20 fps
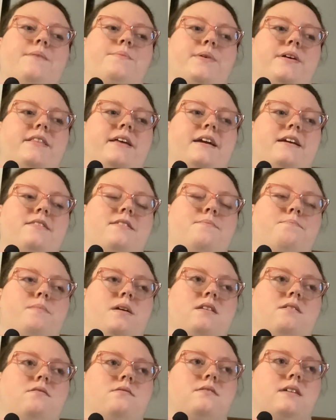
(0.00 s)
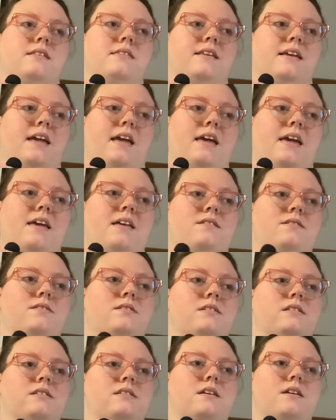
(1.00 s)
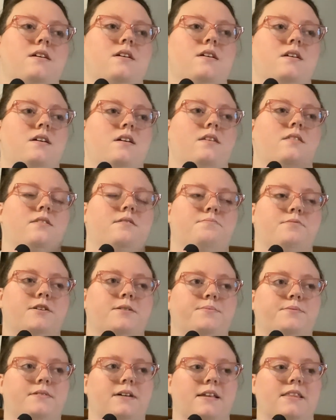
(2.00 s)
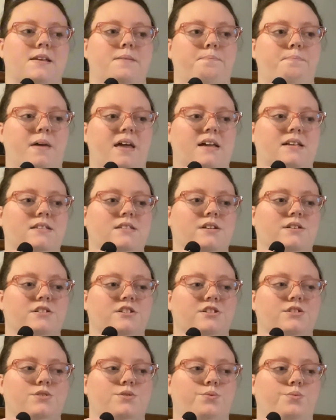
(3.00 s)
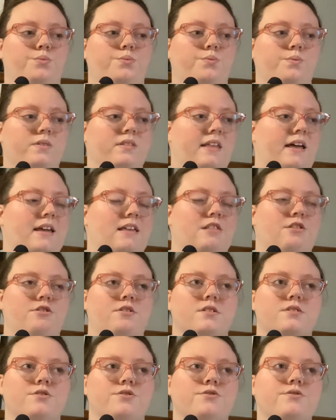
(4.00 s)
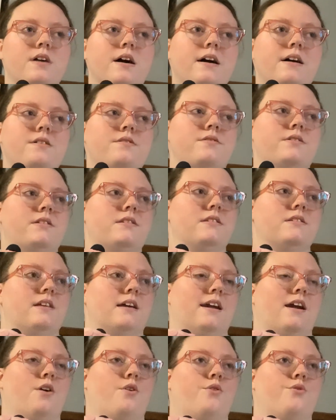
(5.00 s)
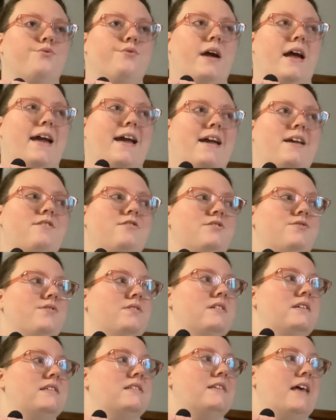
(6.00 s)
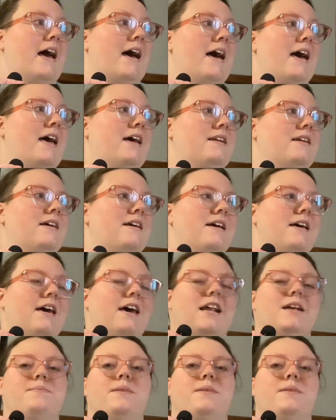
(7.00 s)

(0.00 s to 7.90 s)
but like the middle and the ends, the purple and the mint just like looked gross, like a gray, just really sad. And I'm